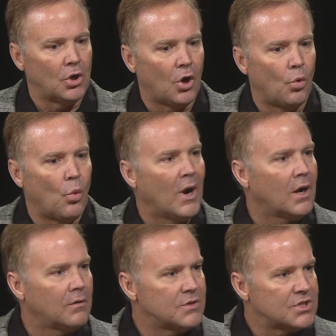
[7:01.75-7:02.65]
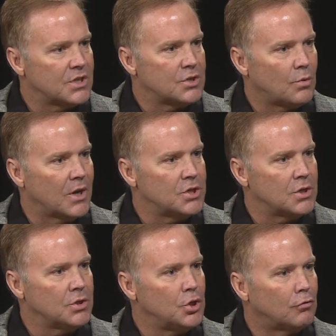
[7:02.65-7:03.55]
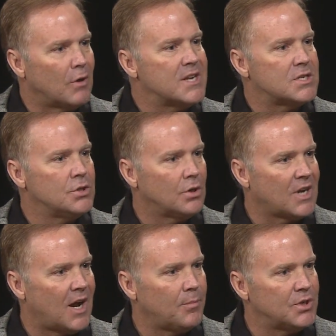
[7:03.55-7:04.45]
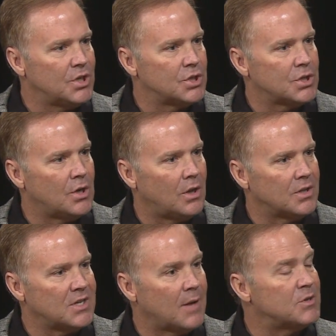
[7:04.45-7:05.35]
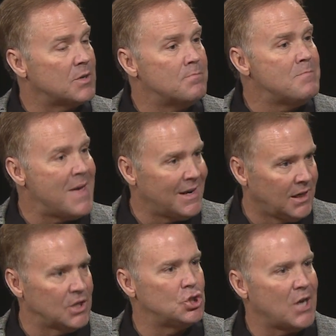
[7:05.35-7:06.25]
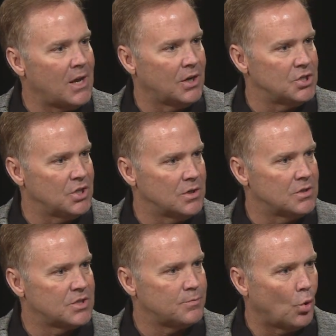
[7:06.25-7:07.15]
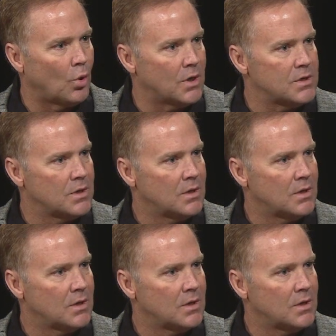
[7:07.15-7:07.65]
aware of the situation. You're racing your competition all the time. It's a mentally challenging sport